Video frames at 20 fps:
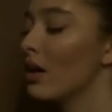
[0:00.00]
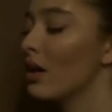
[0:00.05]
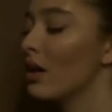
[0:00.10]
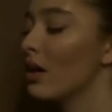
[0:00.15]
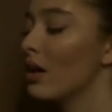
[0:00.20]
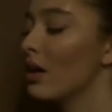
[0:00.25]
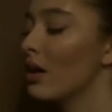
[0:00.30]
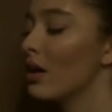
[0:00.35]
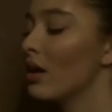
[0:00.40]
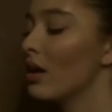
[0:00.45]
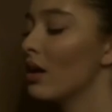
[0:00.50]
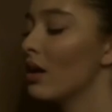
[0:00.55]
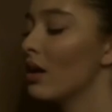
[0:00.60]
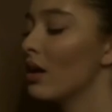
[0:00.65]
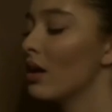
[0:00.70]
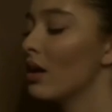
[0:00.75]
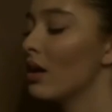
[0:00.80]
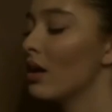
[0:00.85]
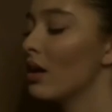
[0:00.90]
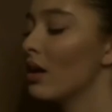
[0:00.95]

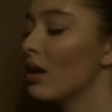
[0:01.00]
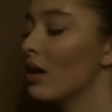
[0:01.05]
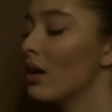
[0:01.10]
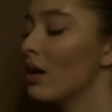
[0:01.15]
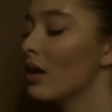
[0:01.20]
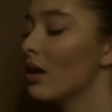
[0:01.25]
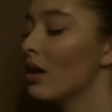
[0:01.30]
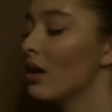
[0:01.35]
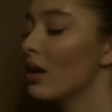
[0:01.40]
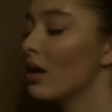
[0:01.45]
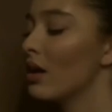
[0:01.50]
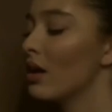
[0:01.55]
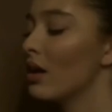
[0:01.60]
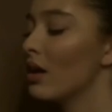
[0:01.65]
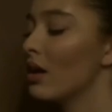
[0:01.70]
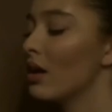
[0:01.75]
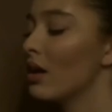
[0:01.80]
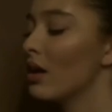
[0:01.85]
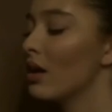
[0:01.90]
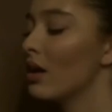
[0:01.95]

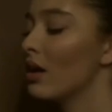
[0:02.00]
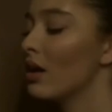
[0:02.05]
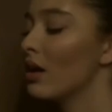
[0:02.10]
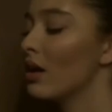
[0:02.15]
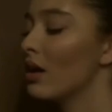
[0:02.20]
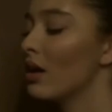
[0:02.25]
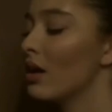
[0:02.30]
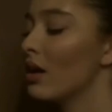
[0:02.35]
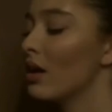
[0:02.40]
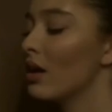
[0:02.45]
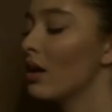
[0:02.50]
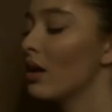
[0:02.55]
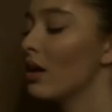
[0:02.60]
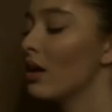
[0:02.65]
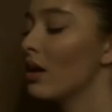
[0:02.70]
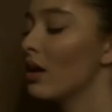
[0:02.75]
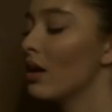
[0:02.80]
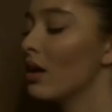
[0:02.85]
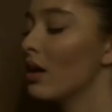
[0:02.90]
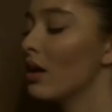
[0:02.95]

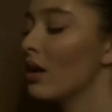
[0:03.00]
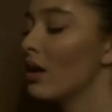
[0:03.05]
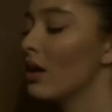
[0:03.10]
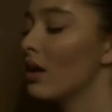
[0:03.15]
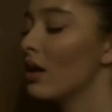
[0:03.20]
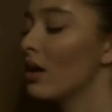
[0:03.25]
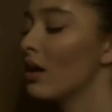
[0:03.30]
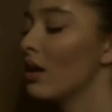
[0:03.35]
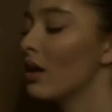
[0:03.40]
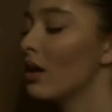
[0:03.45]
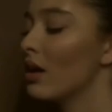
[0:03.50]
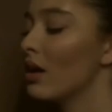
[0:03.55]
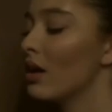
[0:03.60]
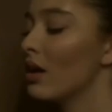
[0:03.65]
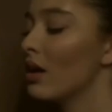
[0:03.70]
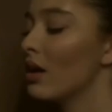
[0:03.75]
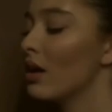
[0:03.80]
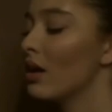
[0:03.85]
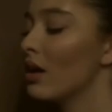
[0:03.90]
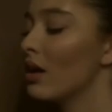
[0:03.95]

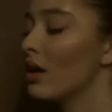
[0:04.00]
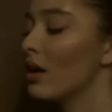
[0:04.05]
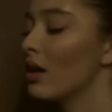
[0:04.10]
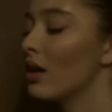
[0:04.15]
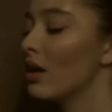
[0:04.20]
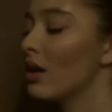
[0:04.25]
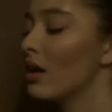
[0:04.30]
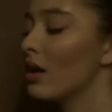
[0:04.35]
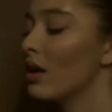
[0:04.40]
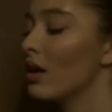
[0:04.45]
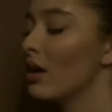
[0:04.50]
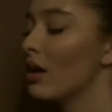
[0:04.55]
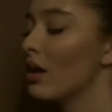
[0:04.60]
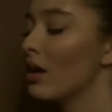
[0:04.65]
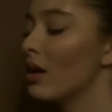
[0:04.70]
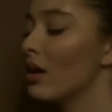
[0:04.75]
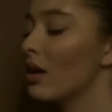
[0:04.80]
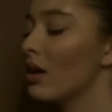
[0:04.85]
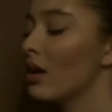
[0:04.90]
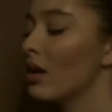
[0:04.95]

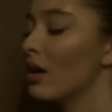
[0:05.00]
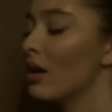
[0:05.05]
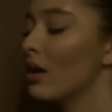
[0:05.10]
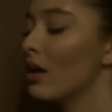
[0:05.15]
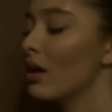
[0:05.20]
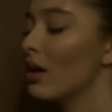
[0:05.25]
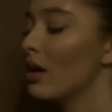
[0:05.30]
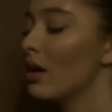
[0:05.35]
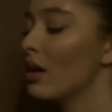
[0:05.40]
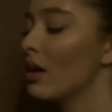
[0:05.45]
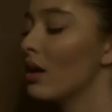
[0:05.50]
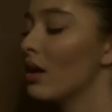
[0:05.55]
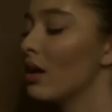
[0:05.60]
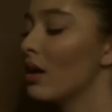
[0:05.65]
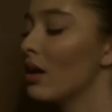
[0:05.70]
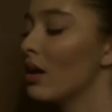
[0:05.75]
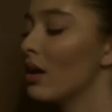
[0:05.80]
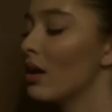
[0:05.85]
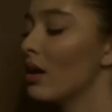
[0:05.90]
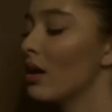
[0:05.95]
(not speaking)